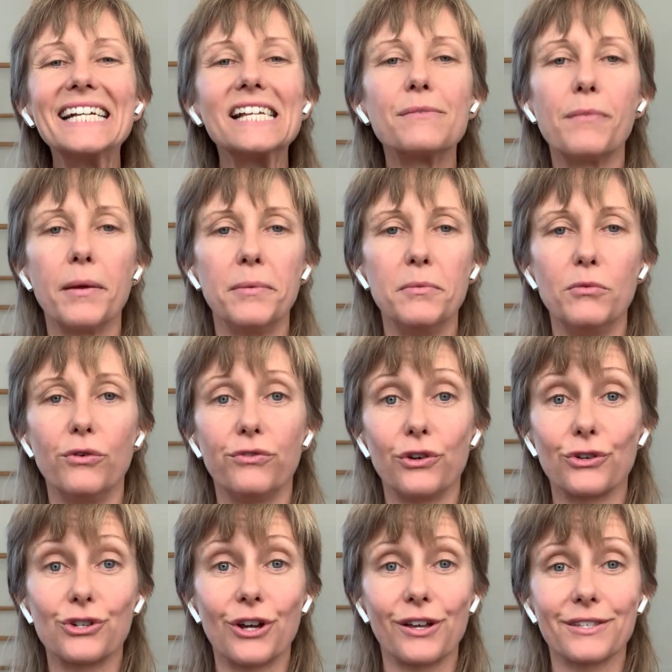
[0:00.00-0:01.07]
Maybe move your
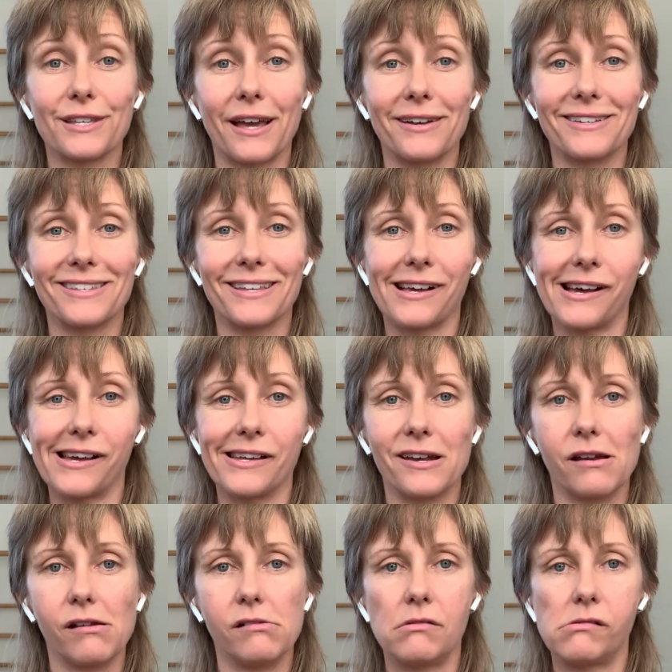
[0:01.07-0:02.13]
jaw side to
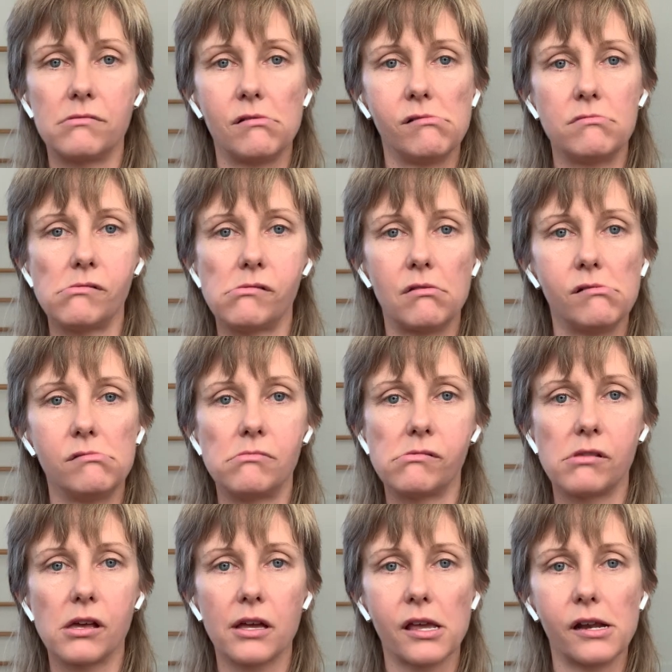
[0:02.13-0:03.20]
side.
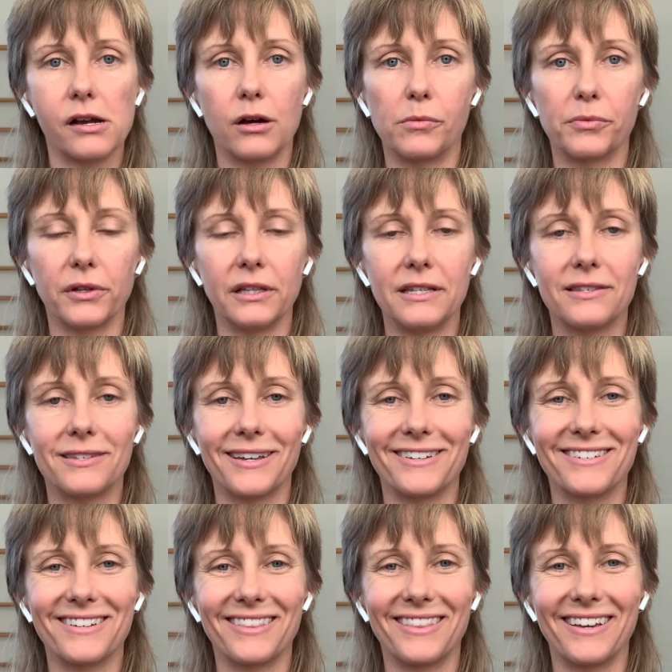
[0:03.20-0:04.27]
That can help release
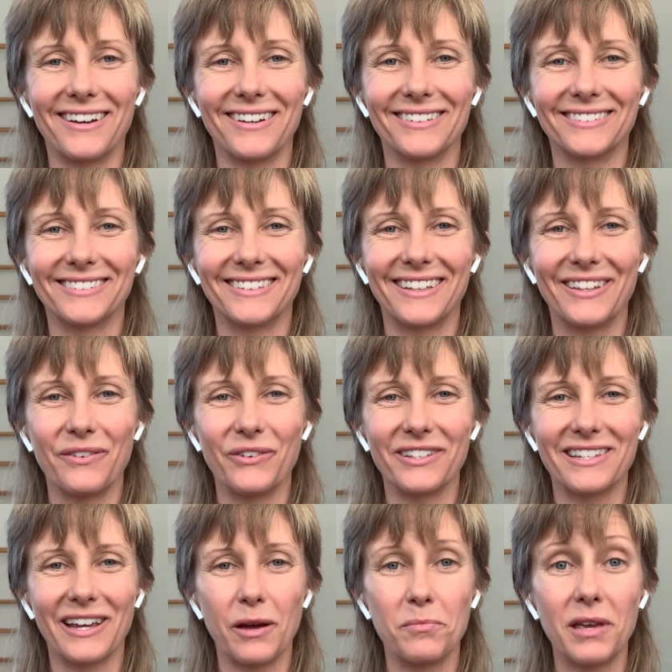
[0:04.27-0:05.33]
tension there. And then we'll
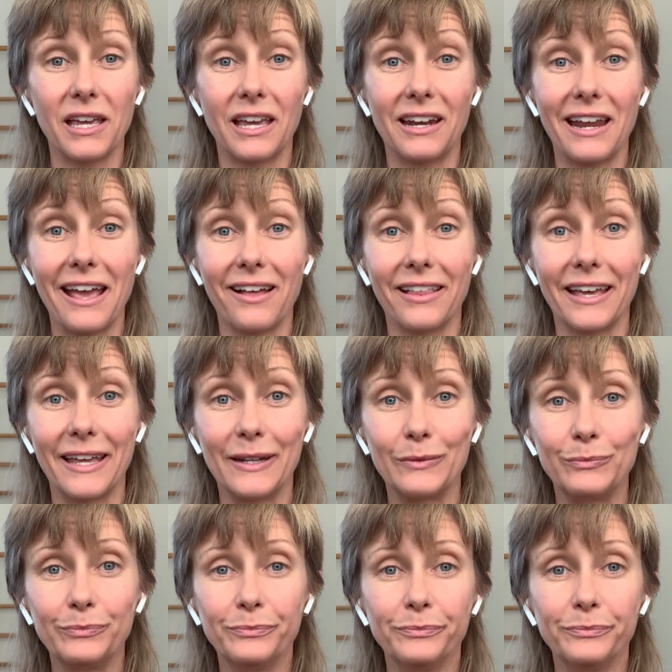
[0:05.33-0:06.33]
take a big inhale in.